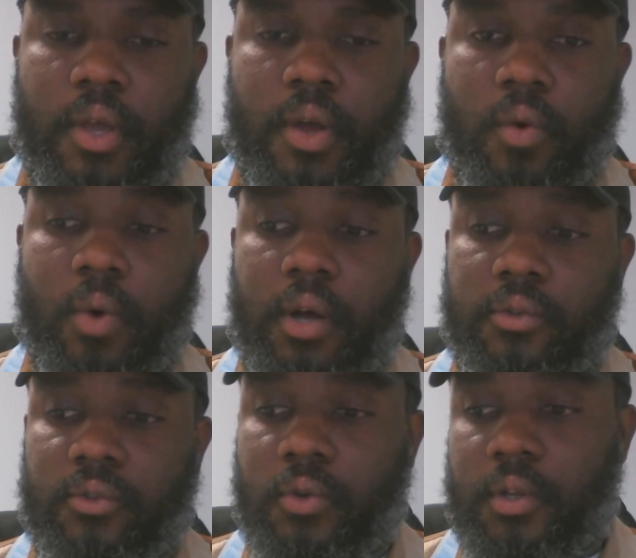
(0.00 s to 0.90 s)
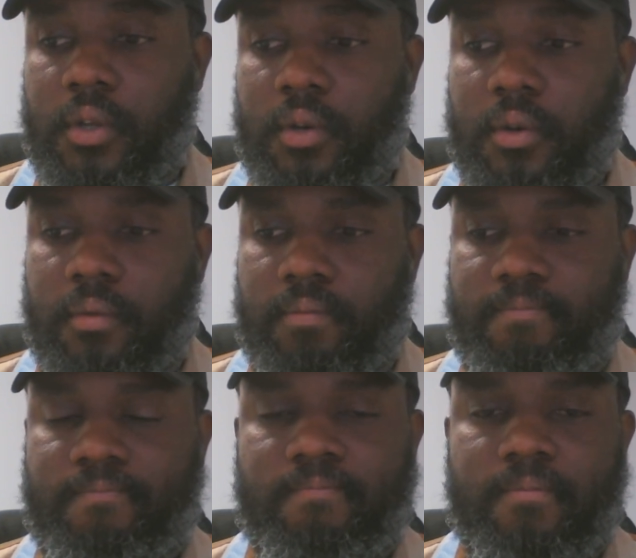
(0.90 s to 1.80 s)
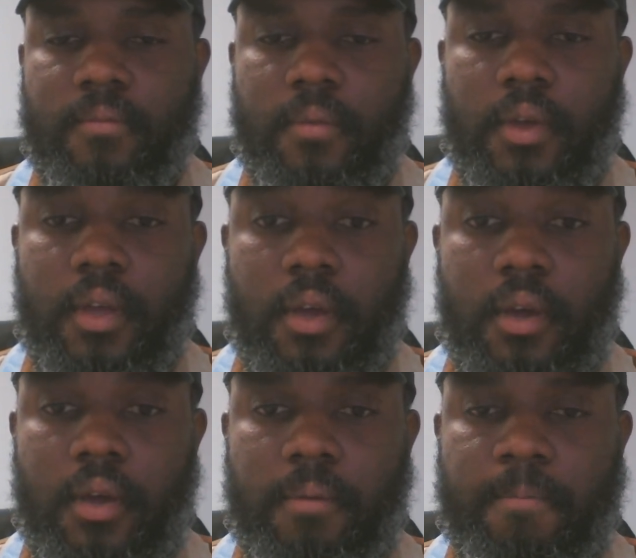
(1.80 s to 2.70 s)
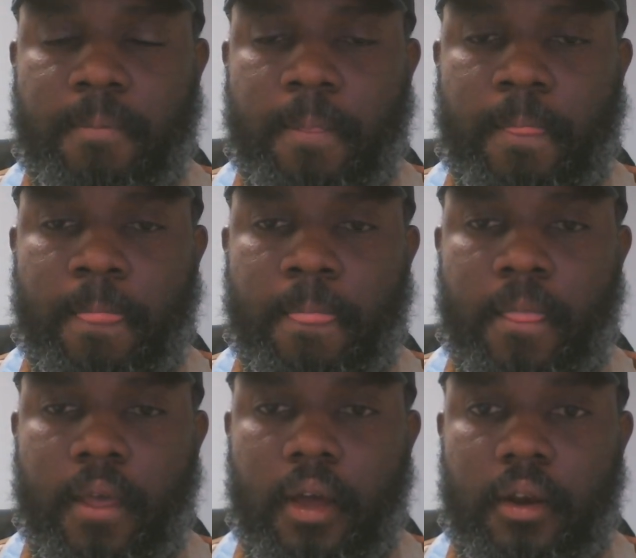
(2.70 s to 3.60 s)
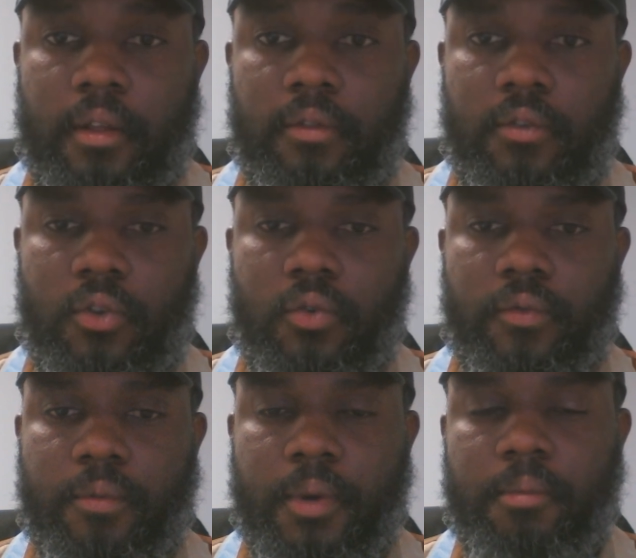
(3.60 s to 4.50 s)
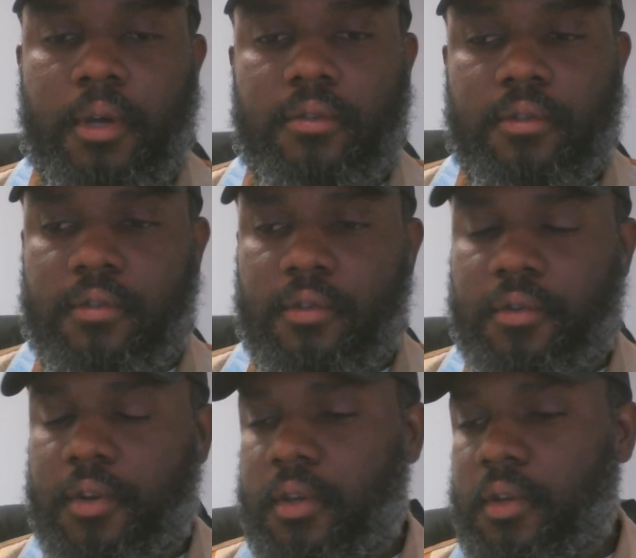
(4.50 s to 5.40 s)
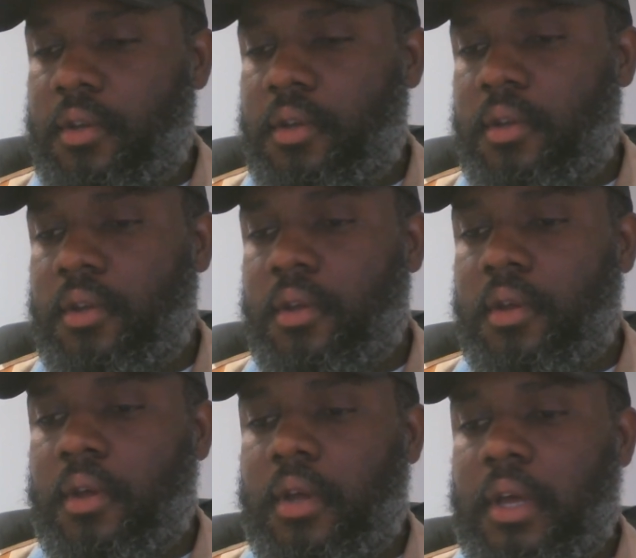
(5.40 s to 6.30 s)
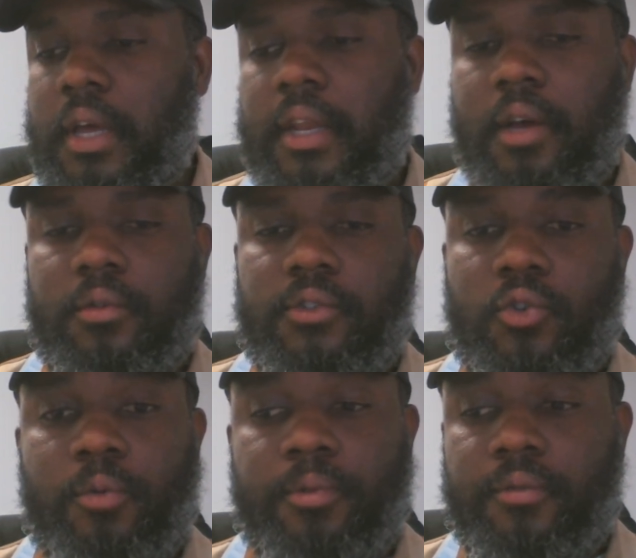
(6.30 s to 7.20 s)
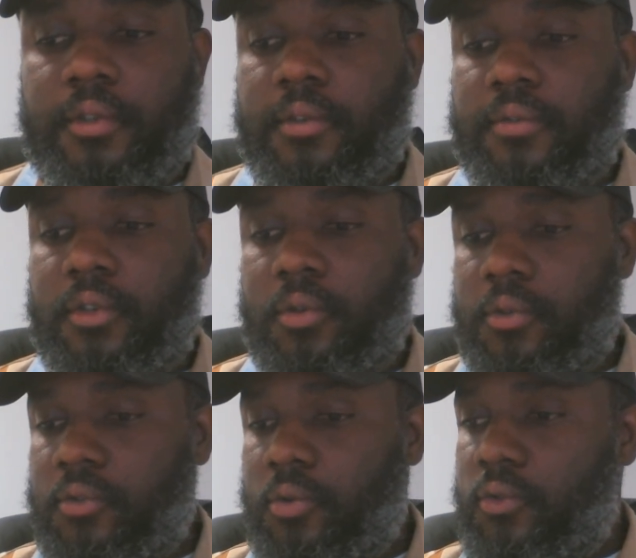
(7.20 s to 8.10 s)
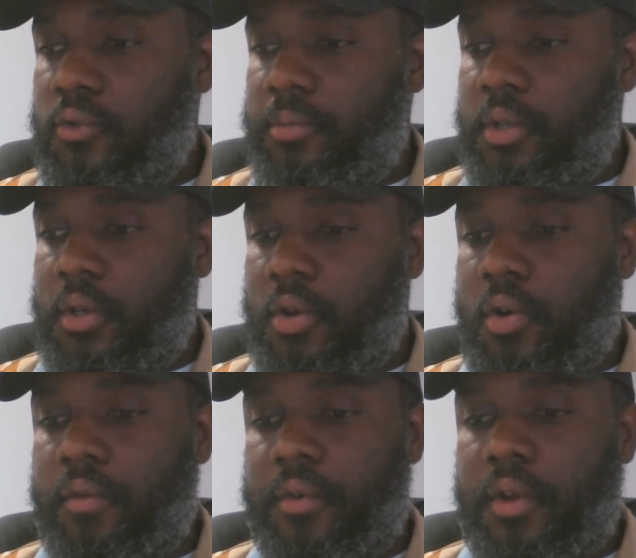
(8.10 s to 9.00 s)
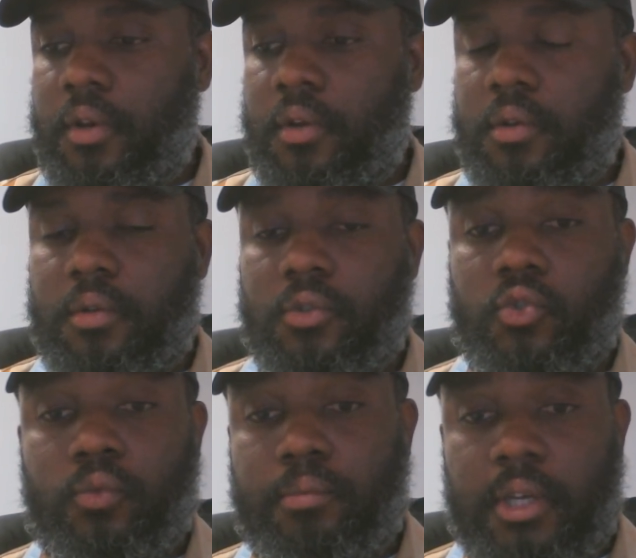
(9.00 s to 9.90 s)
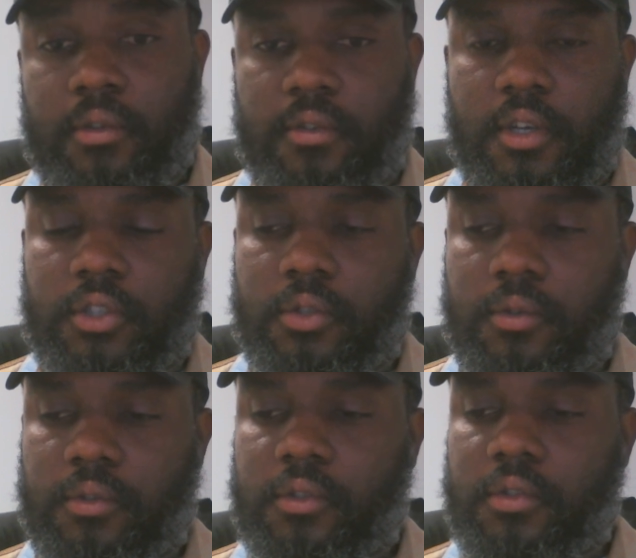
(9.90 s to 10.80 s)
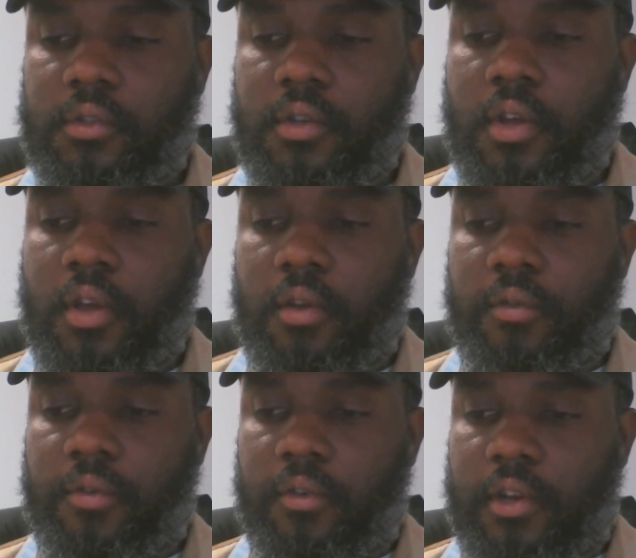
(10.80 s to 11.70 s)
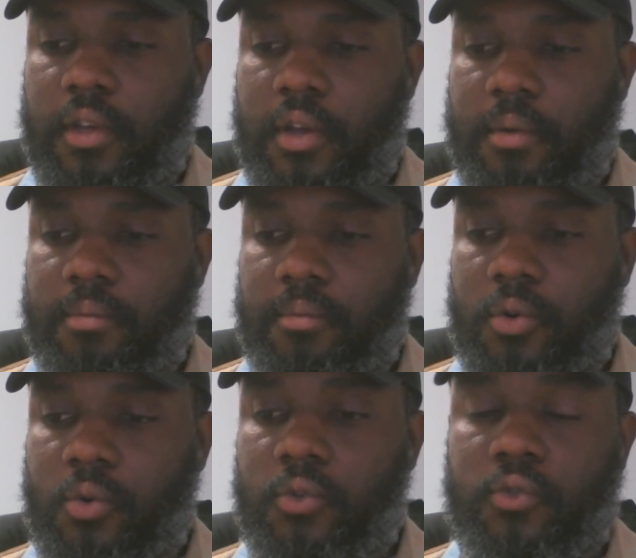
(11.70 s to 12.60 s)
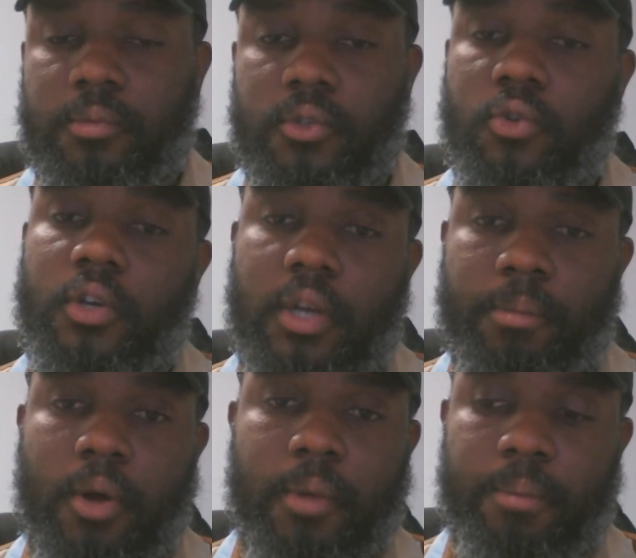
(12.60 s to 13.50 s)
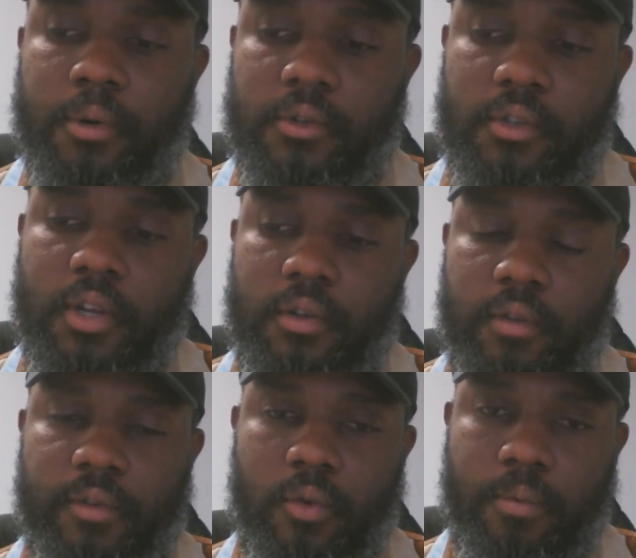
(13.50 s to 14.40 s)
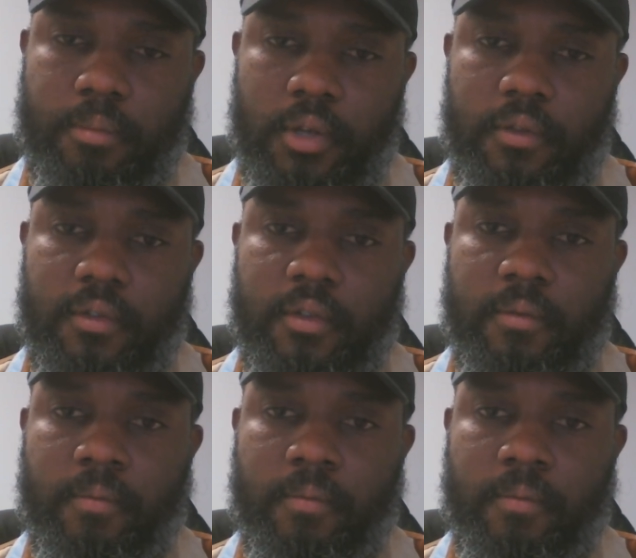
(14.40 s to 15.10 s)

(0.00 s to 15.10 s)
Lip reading: while studying here at NTU for my master's degree. Now, the scope of this video is going to be covering two main sections. Firstly, I'm going to be talking about my personal development,